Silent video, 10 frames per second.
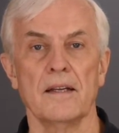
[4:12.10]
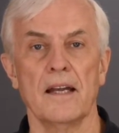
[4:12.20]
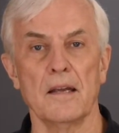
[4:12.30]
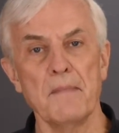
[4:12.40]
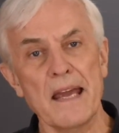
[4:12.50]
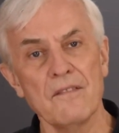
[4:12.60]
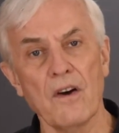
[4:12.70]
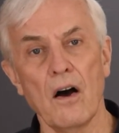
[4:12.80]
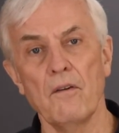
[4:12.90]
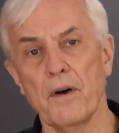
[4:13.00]
And it may
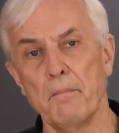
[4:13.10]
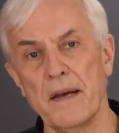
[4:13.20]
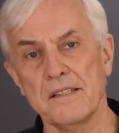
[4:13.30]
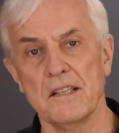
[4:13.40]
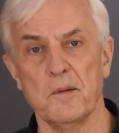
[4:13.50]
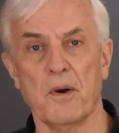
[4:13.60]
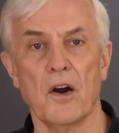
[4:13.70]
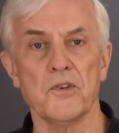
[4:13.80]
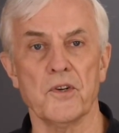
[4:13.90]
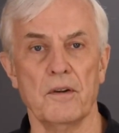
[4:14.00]
involve a messy
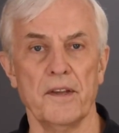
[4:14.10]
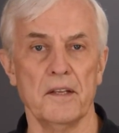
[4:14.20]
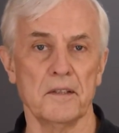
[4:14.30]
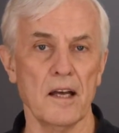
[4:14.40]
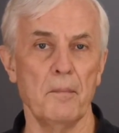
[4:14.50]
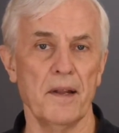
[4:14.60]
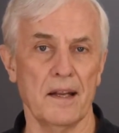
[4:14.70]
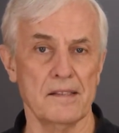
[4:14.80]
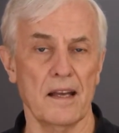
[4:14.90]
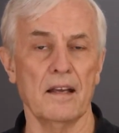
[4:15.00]
departure of the incumbent
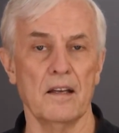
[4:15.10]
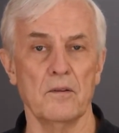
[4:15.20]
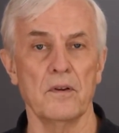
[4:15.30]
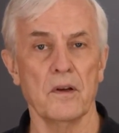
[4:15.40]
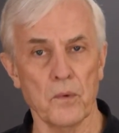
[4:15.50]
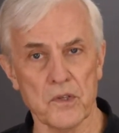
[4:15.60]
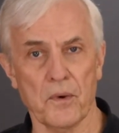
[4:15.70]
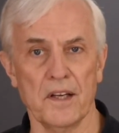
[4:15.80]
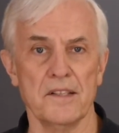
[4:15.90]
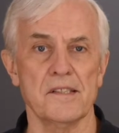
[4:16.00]
executive, which
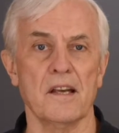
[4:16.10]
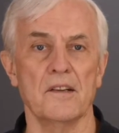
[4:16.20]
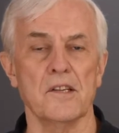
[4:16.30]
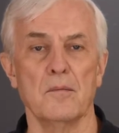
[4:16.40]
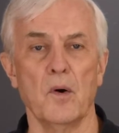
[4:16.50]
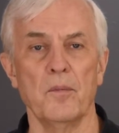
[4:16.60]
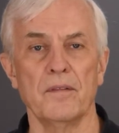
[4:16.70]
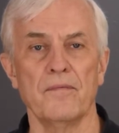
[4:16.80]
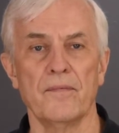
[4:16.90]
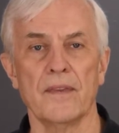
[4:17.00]
we're going to discuss in a
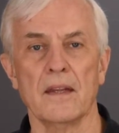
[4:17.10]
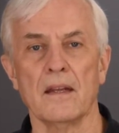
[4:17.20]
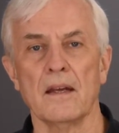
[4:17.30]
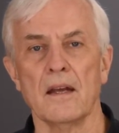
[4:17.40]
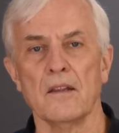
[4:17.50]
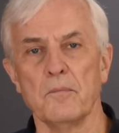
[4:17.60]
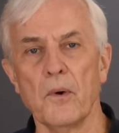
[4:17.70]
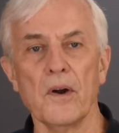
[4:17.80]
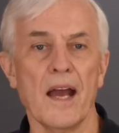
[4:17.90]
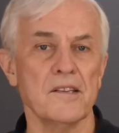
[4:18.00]
moment. The
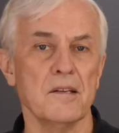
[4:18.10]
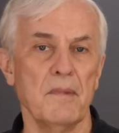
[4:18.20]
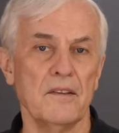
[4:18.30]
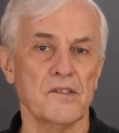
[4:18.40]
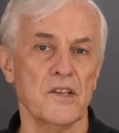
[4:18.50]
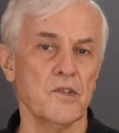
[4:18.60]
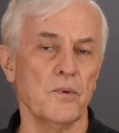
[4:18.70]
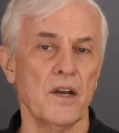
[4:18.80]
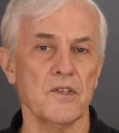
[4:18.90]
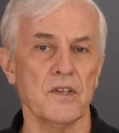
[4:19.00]
board has to meet the
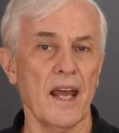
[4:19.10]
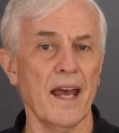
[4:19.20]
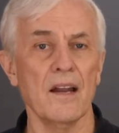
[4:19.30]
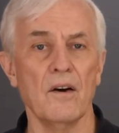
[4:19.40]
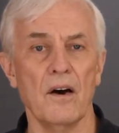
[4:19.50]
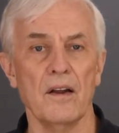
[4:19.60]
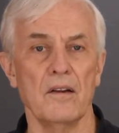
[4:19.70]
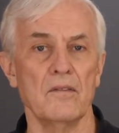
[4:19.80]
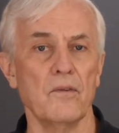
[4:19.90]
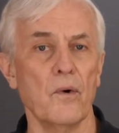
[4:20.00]
situation head on
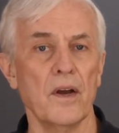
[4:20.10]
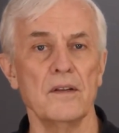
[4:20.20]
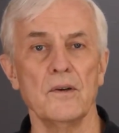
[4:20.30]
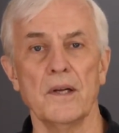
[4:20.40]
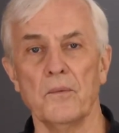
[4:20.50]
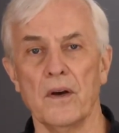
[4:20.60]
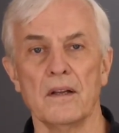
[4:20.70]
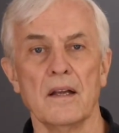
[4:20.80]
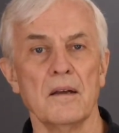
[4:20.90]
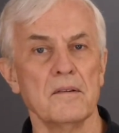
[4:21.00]
and avoid doing
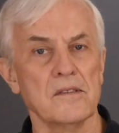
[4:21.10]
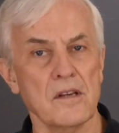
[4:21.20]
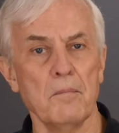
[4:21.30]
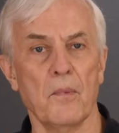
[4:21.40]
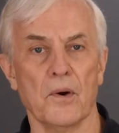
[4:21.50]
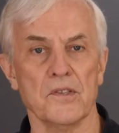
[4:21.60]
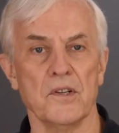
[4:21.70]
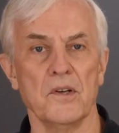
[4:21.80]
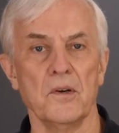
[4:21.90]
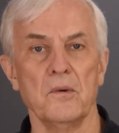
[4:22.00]
what some boards
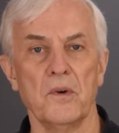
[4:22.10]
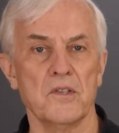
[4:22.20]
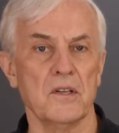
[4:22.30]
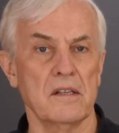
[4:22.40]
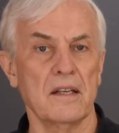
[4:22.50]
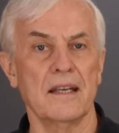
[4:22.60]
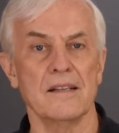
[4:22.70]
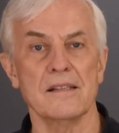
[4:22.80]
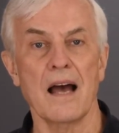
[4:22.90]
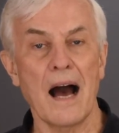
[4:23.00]
do, which
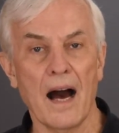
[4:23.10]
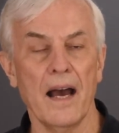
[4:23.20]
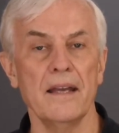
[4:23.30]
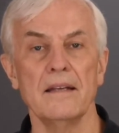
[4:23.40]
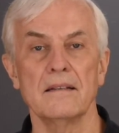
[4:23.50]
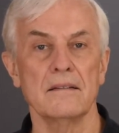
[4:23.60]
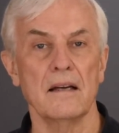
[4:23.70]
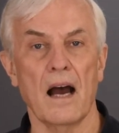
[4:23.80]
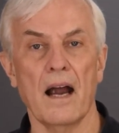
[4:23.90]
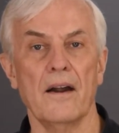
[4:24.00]
is hide,
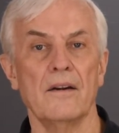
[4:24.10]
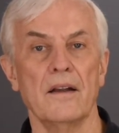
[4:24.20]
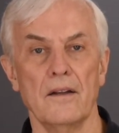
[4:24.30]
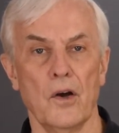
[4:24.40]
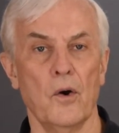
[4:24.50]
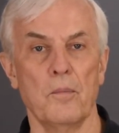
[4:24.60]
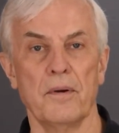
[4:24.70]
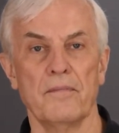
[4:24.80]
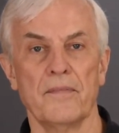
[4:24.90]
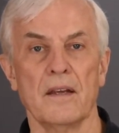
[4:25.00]
hire, and
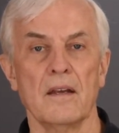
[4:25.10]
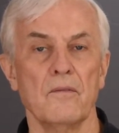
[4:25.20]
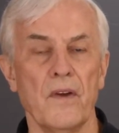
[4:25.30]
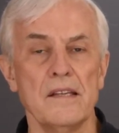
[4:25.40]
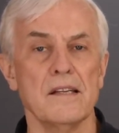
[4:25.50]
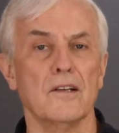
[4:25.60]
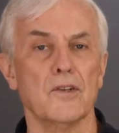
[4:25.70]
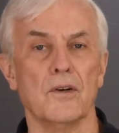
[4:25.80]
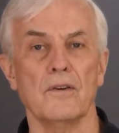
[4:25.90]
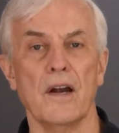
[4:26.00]
hope. Facing a
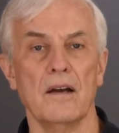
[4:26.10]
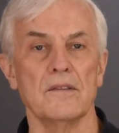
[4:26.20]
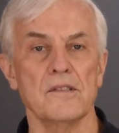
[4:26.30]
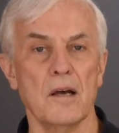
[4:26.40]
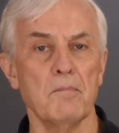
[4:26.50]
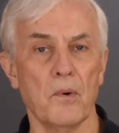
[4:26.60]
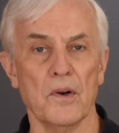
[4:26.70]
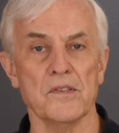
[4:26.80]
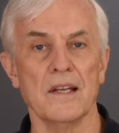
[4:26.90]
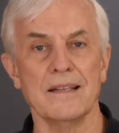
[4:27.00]
turnaround, some
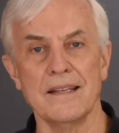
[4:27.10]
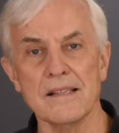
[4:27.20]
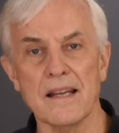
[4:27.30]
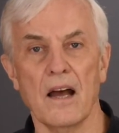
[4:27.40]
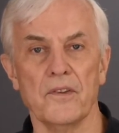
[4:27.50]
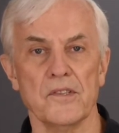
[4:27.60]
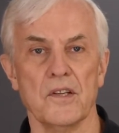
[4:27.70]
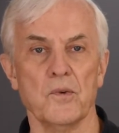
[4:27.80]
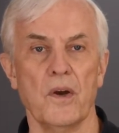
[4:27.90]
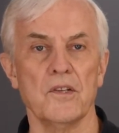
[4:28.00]
boards discount the
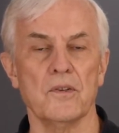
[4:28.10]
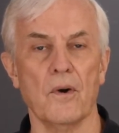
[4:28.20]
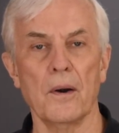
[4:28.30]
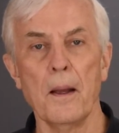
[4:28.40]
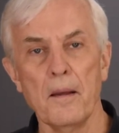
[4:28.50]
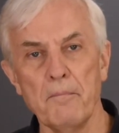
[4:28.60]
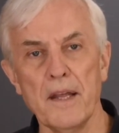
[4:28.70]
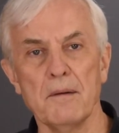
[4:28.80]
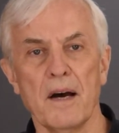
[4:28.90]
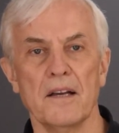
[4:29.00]
situation or
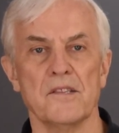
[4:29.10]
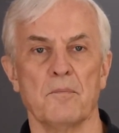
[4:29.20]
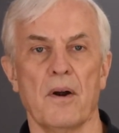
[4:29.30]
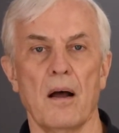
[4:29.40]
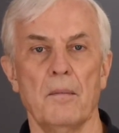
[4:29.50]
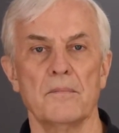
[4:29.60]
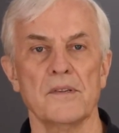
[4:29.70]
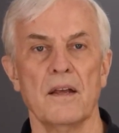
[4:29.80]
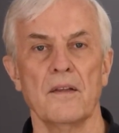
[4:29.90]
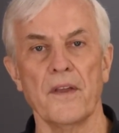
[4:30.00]
minimize the
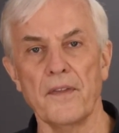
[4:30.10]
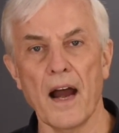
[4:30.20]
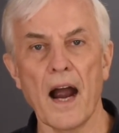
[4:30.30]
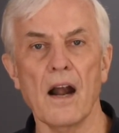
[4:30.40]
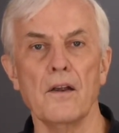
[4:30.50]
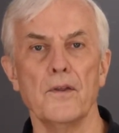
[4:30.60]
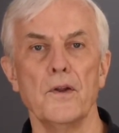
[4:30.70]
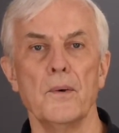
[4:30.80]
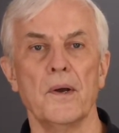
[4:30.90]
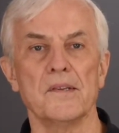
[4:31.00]
problems. Then they hire the
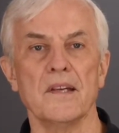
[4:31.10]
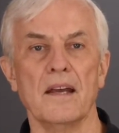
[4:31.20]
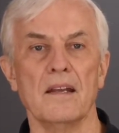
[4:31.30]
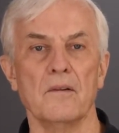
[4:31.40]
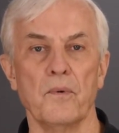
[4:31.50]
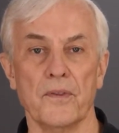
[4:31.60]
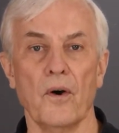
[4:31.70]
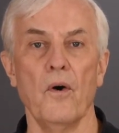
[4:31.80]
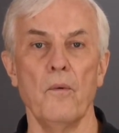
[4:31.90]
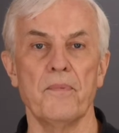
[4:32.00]
new executive with the
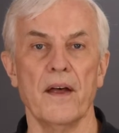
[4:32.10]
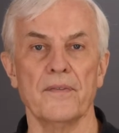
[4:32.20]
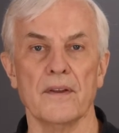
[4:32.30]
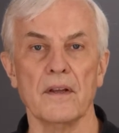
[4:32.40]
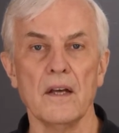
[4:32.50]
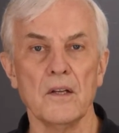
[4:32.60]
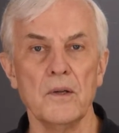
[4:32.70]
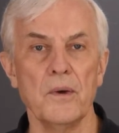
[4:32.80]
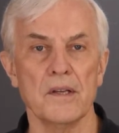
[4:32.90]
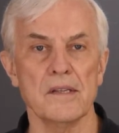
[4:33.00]
hope that the
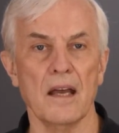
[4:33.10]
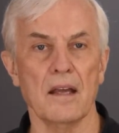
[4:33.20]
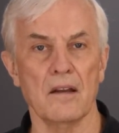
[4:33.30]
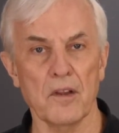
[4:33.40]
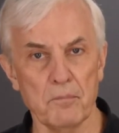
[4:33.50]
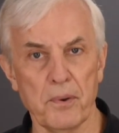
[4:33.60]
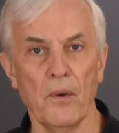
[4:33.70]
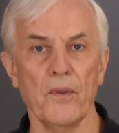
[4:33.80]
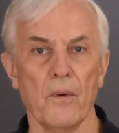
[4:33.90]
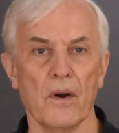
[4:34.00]
new executive can
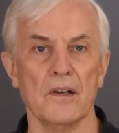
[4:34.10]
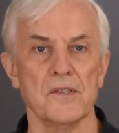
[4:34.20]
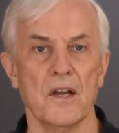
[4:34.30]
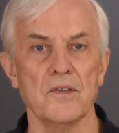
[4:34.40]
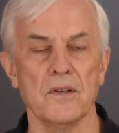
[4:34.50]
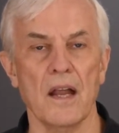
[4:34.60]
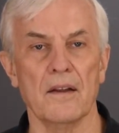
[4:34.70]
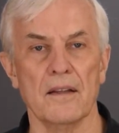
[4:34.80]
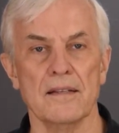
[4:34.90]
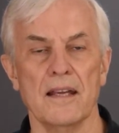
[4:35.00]
pull the organization
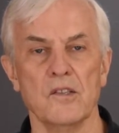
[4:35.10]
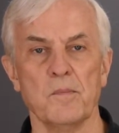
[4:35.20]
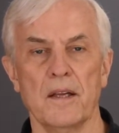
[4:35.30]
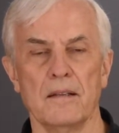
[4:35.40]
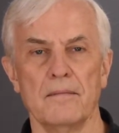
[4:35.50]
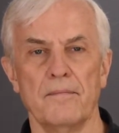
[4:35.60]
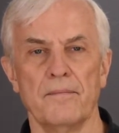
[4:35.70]
out of the tailspin.